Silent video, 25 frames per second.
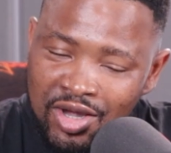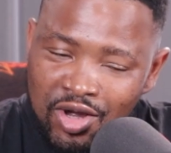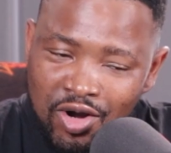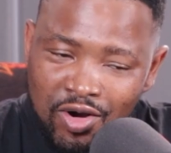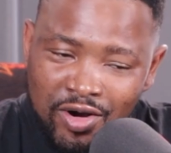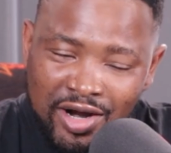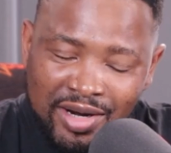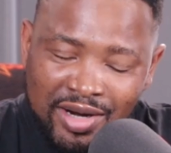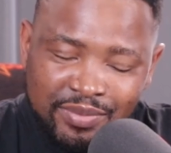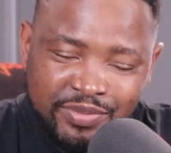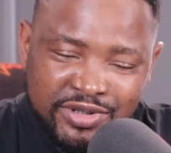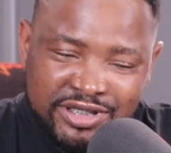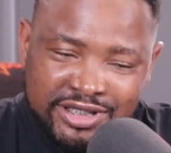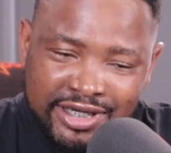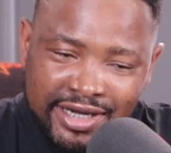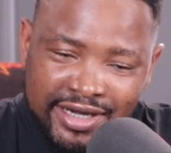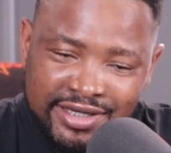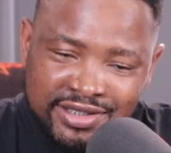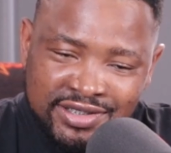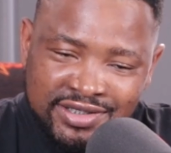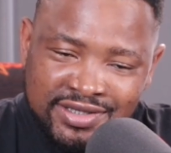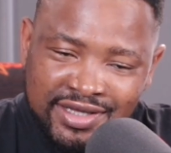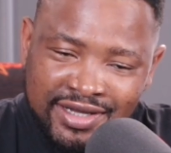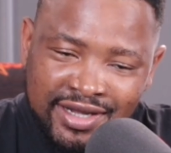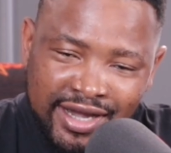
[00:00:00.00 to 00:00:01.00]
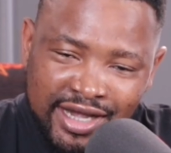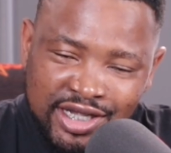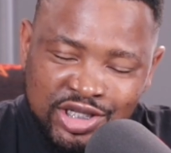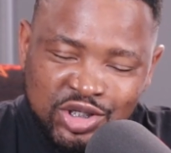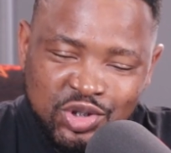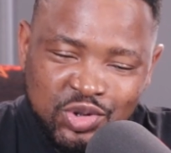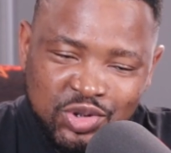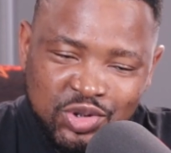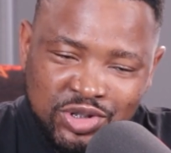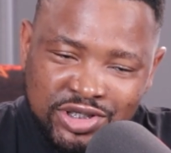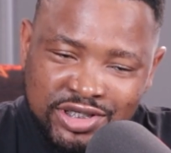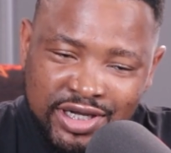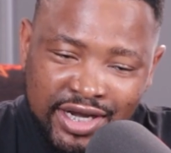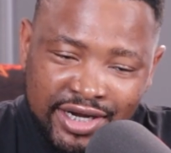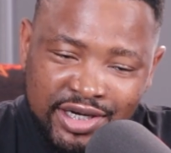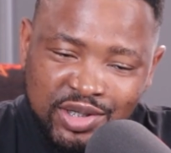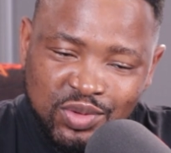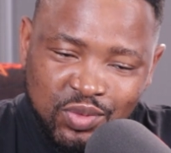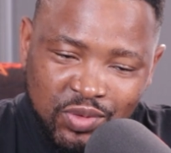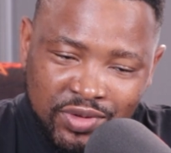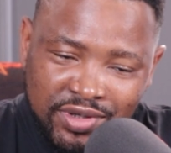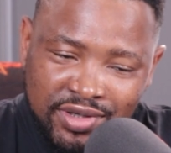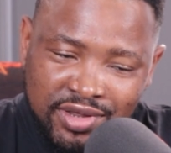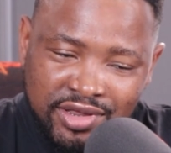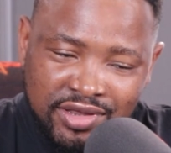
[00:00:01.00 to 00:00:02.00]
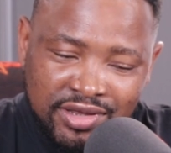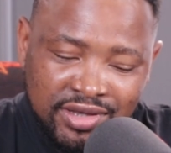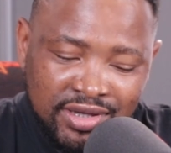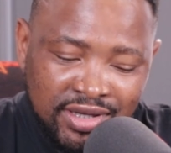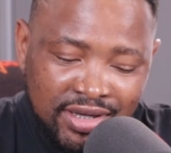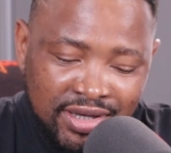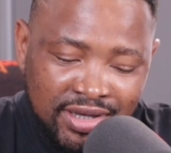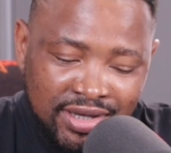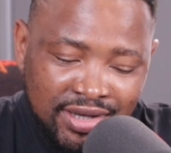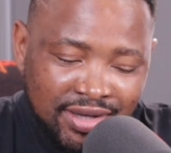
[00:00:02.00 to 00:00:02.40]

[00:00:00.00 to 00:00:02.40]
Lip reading: All right. Besides the guys you signed with,